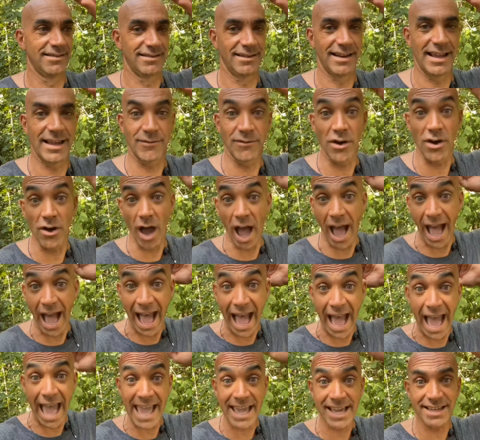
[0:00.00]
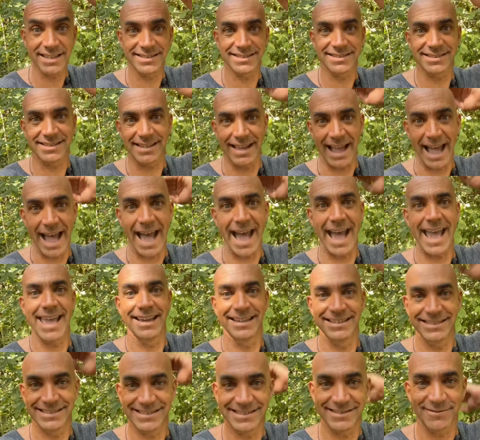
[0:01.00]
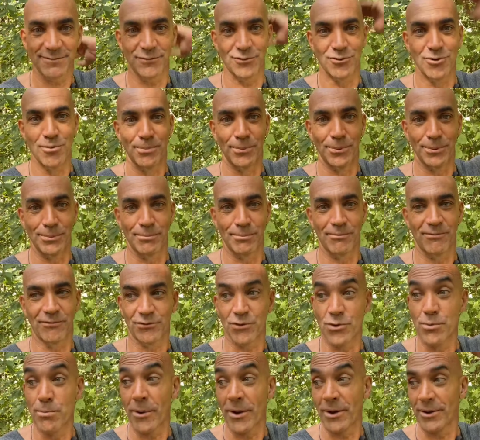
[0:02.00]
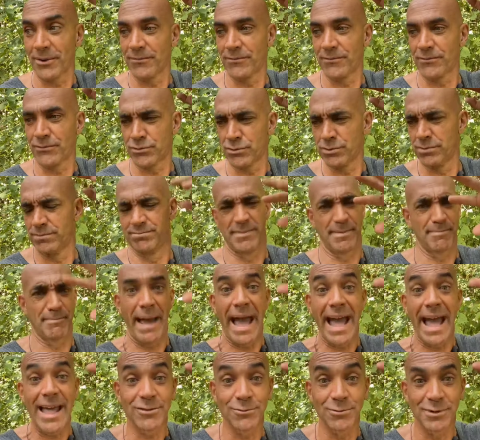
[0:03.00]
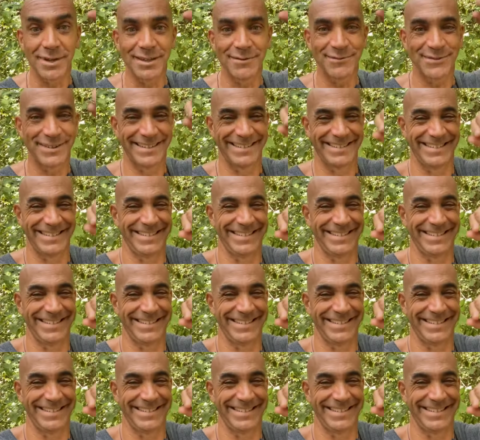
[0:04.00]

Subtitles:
like the highest throughput bandwidth